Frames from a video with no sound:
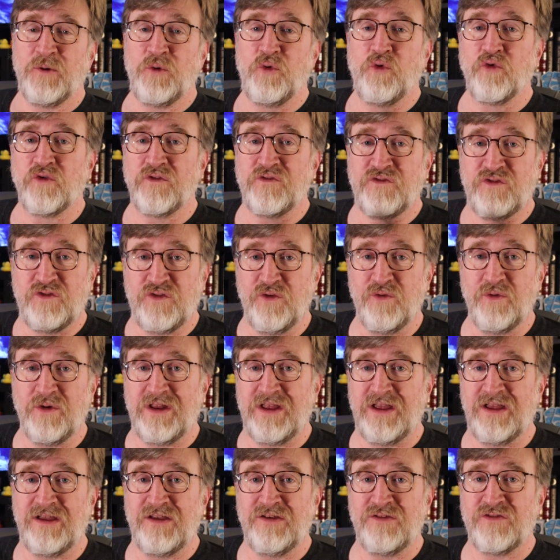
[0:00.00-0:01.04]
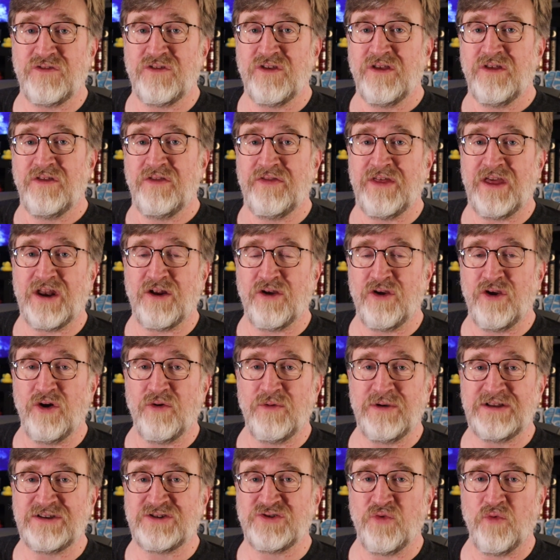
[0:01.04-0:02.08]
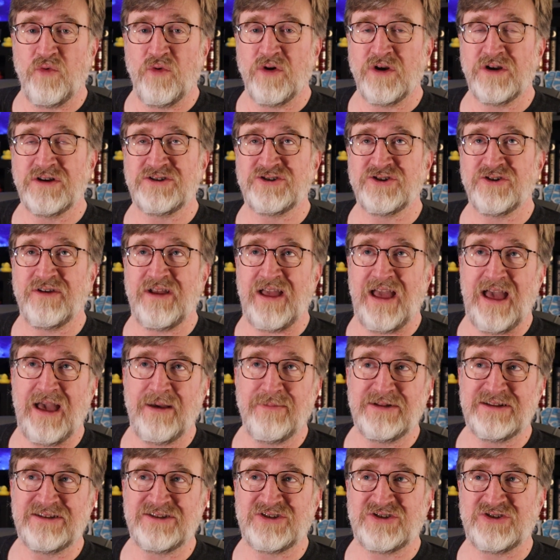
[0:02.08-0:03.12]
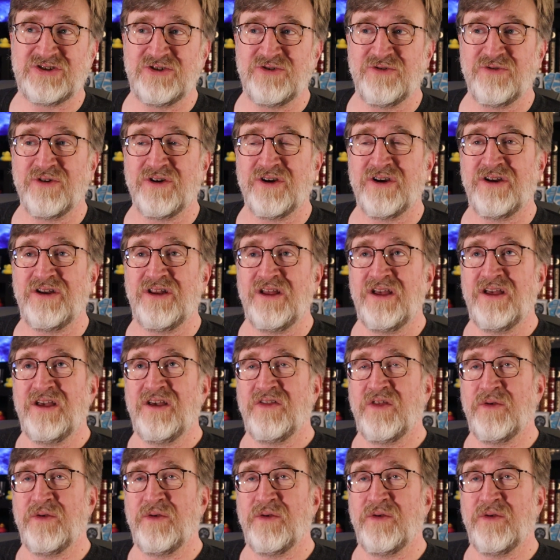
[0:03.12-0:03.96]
gratuities that are going towards your cabin steward,